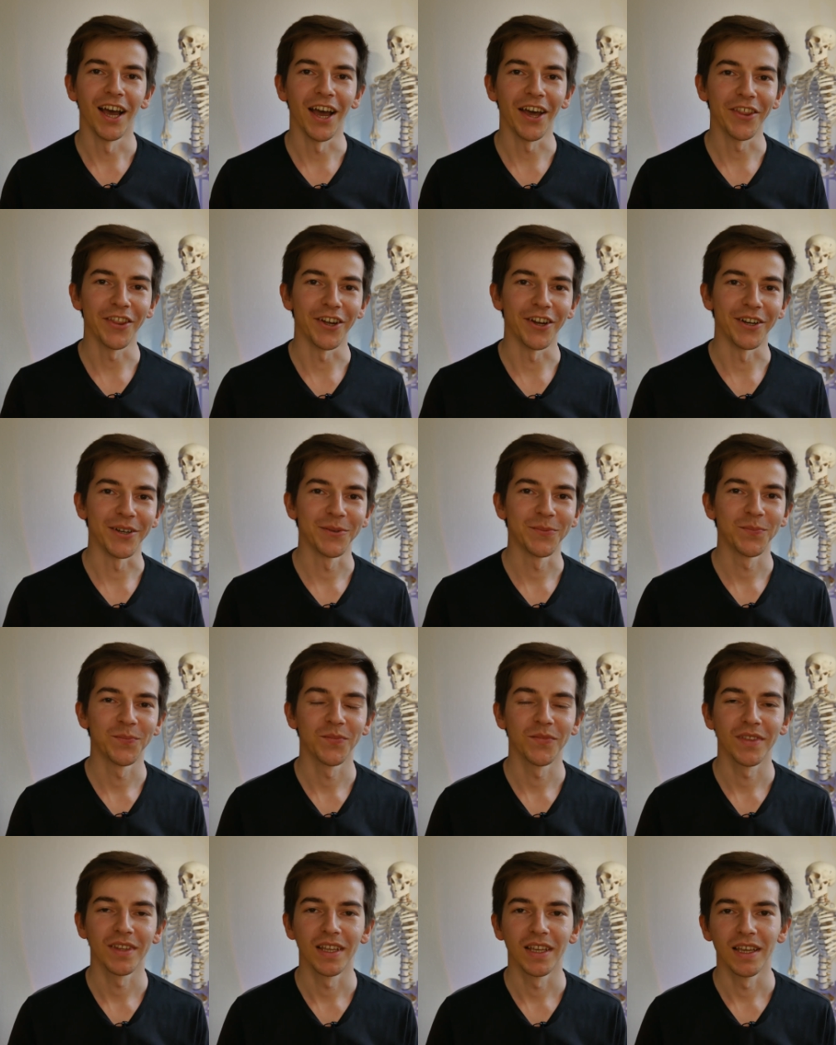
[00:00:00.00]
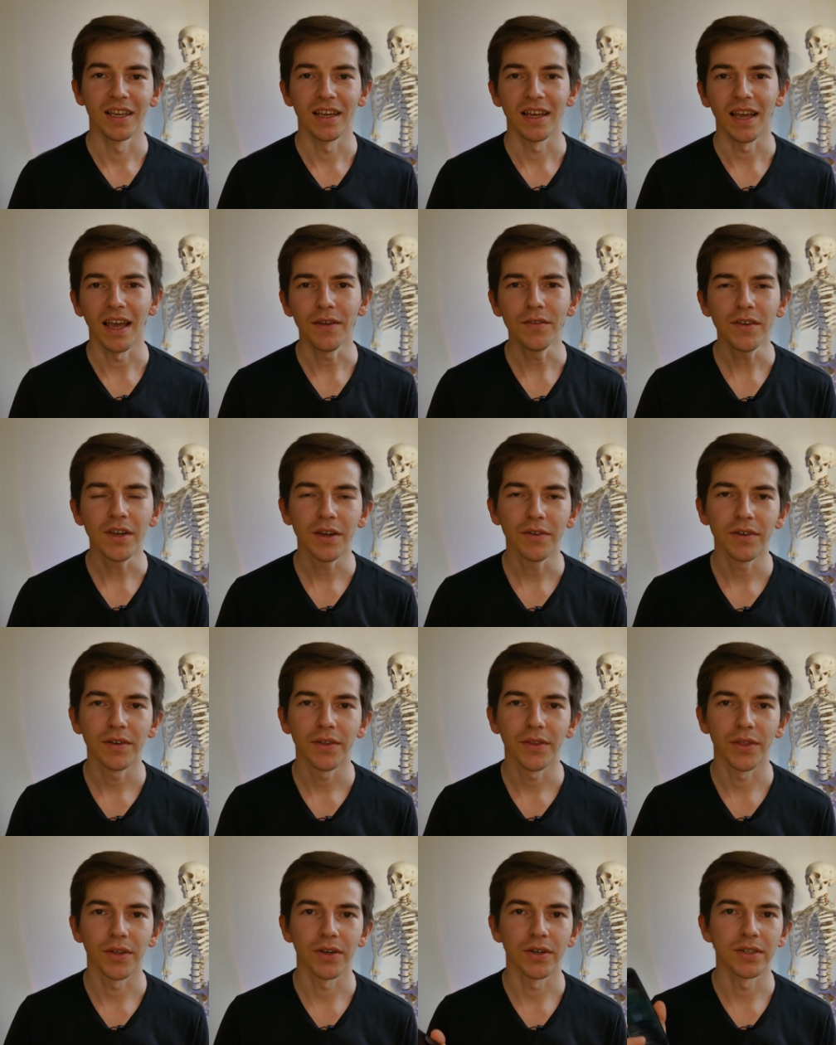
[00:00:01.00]
Hi there. Have you
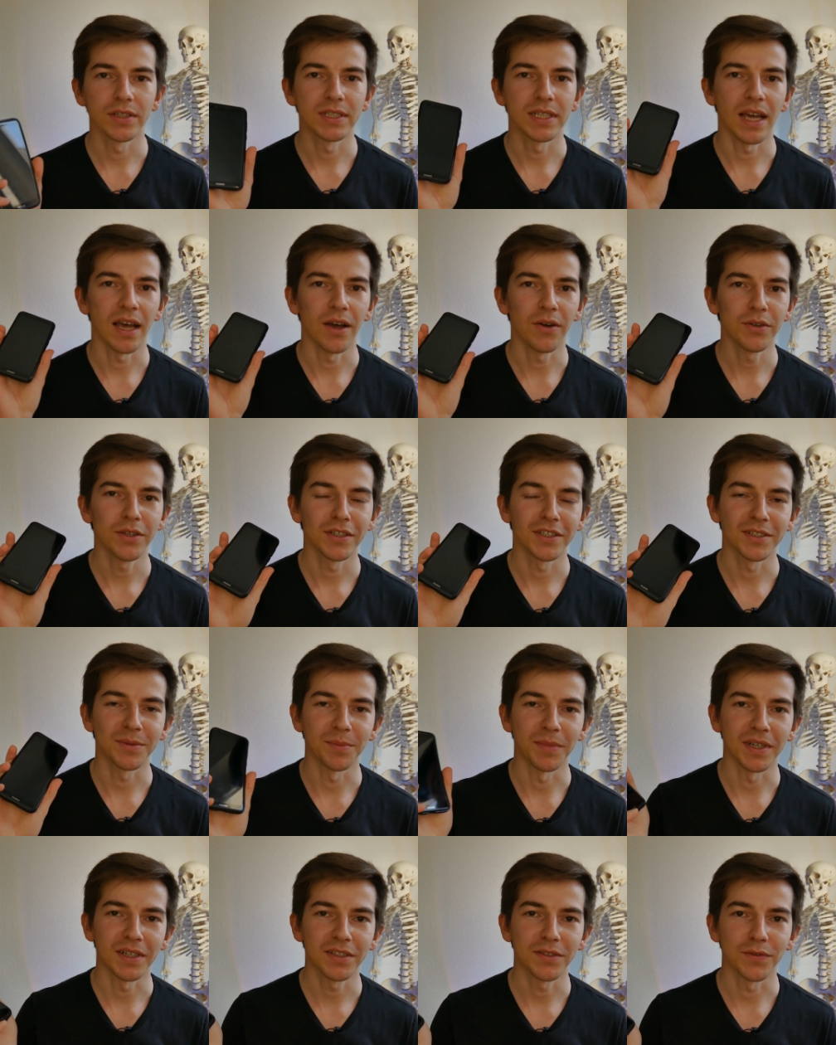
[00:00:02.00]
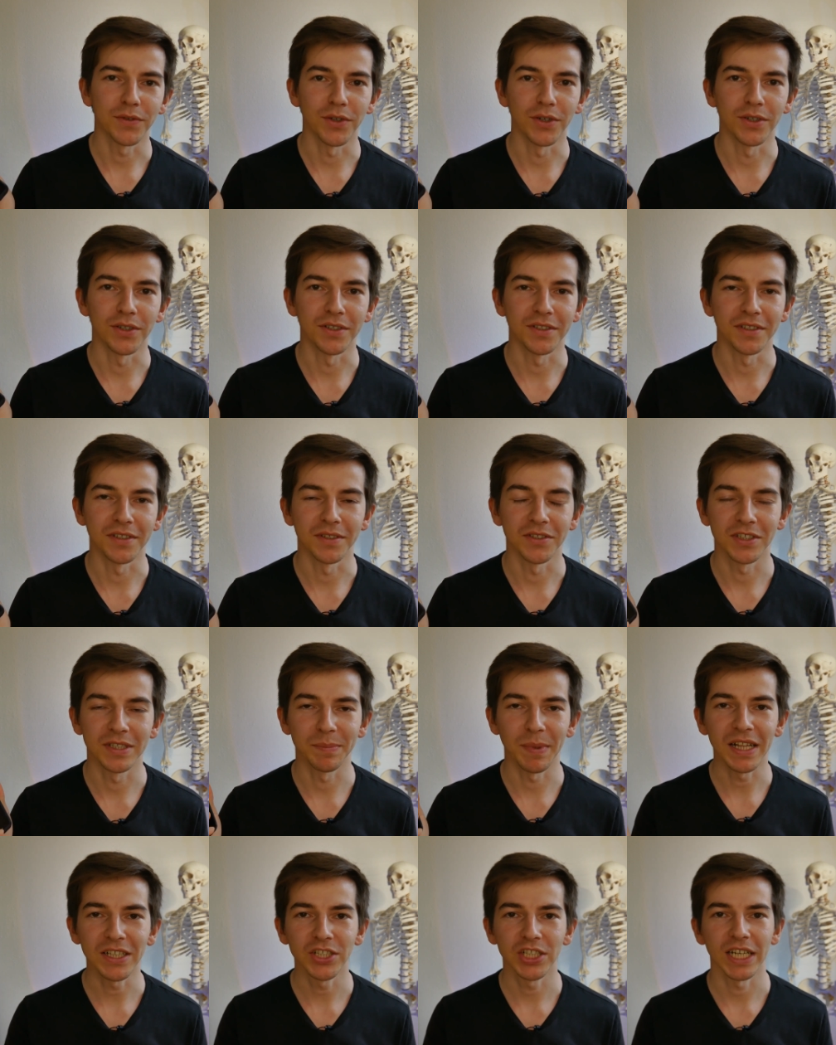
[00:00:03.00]
ever thought how your smartphone
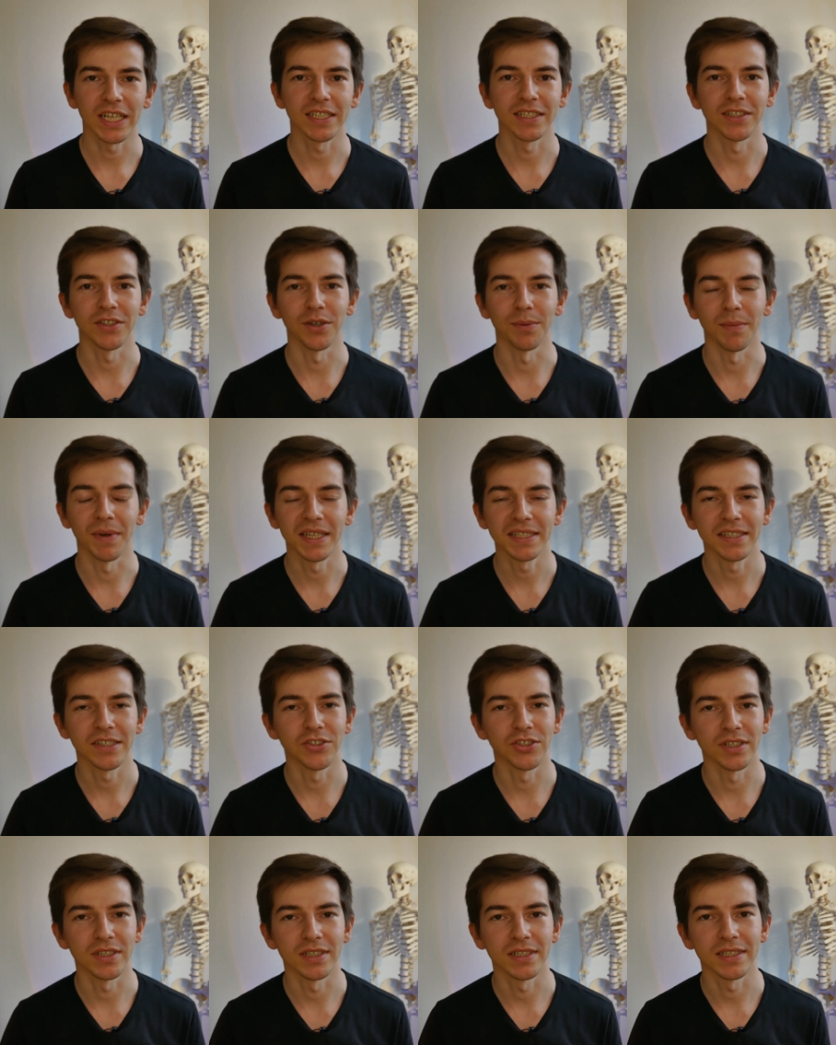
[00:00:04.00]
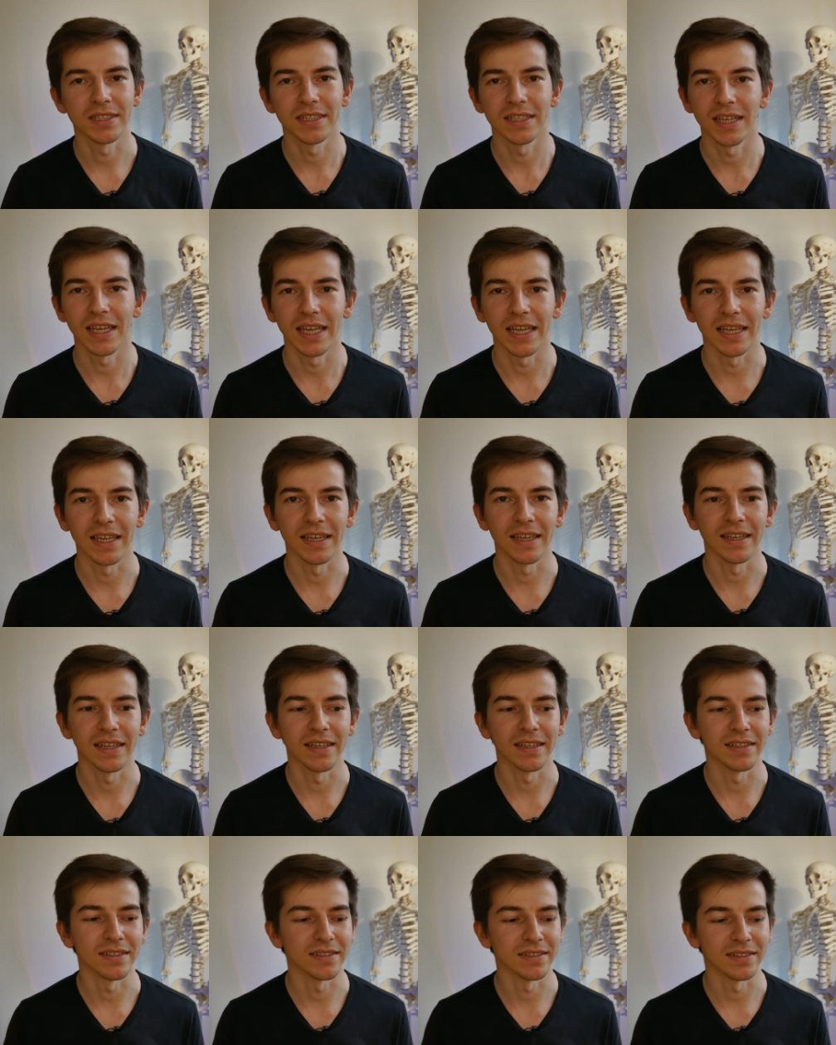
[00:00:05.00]
spell checks your messages
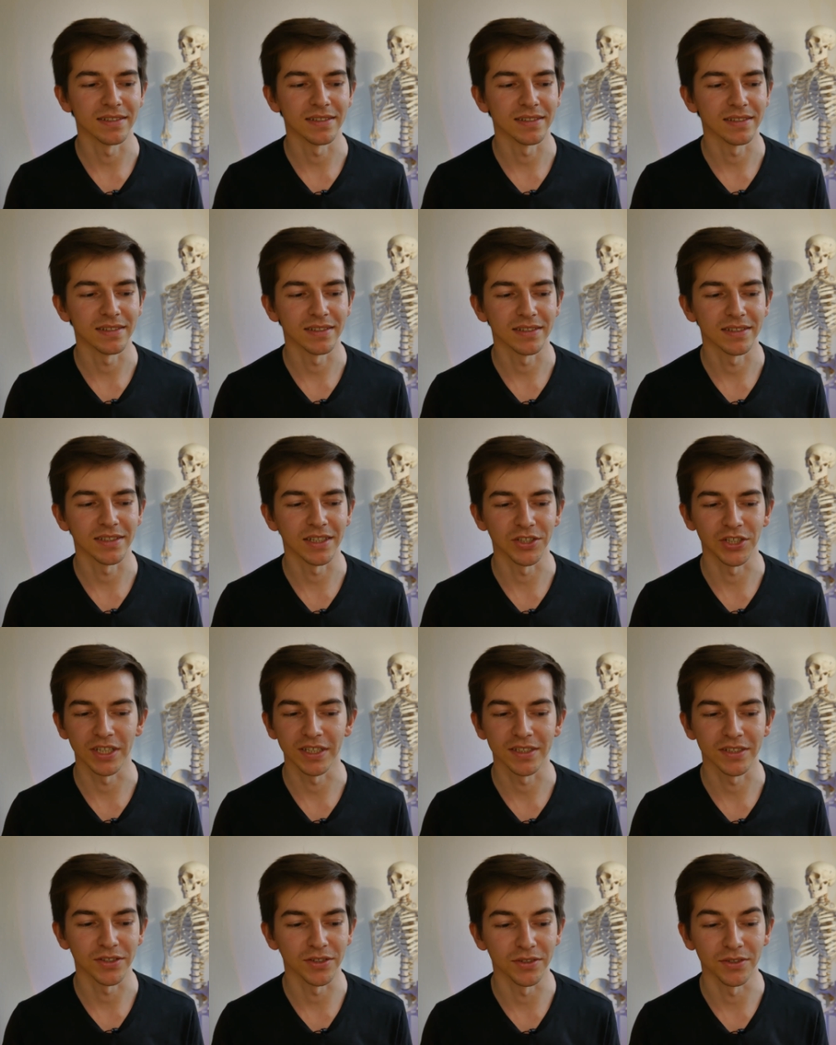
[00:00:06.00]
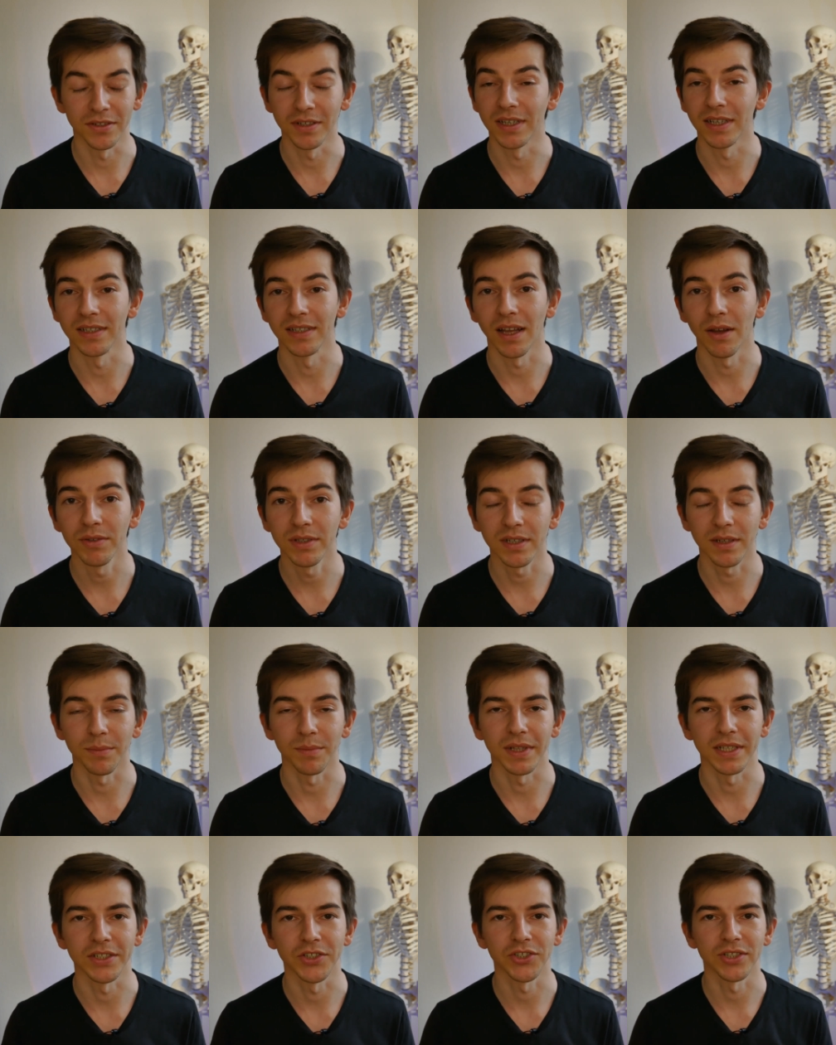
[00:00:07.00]
and suggests you an
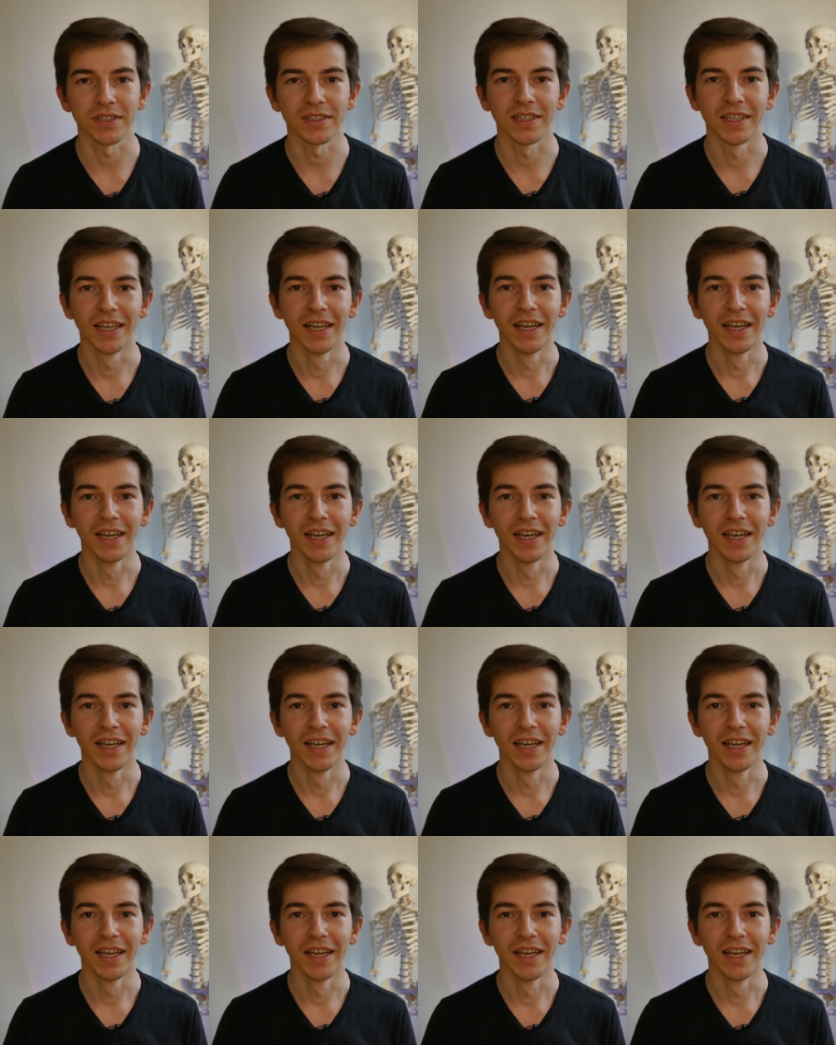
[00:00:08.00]
completion?